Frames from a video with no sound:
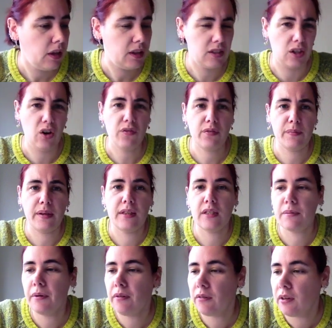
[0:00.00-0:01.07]
It's a lot for me
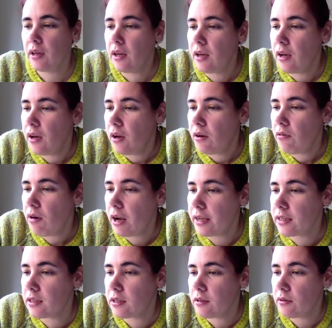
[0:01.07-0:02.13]
this month.
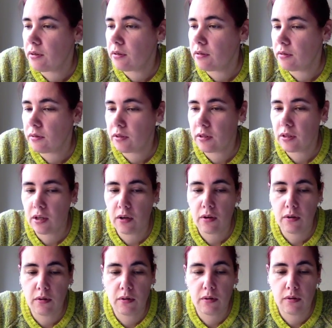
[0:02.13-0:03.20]
Right,
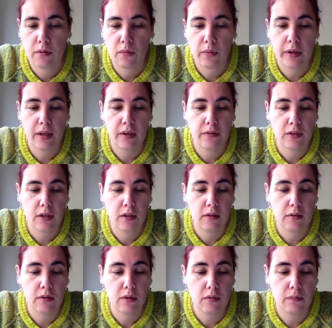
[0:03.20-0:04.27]
so we have
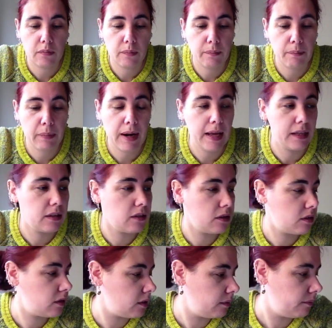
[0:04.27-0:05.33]
done
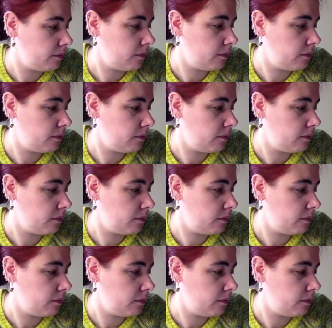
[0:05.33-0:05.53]
plans.